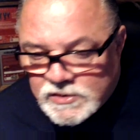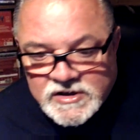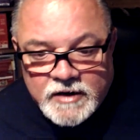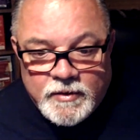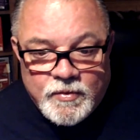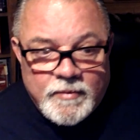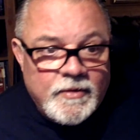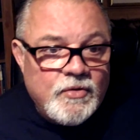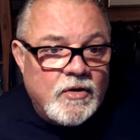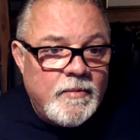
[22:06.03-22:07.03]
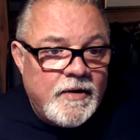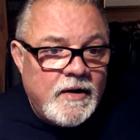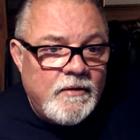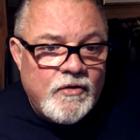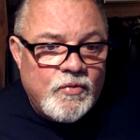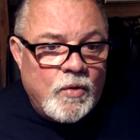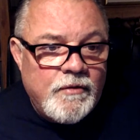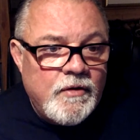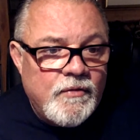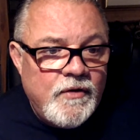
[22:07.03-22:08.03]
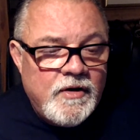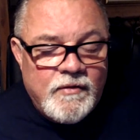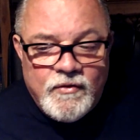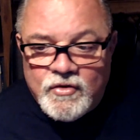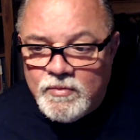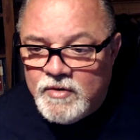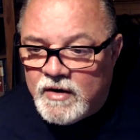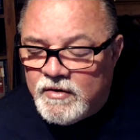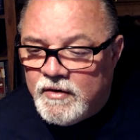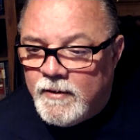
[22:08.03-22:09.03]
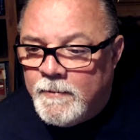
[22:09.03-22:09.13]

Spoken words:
Anyway, what am I talking about now? I'm just wandering off in a different subject, aren't I?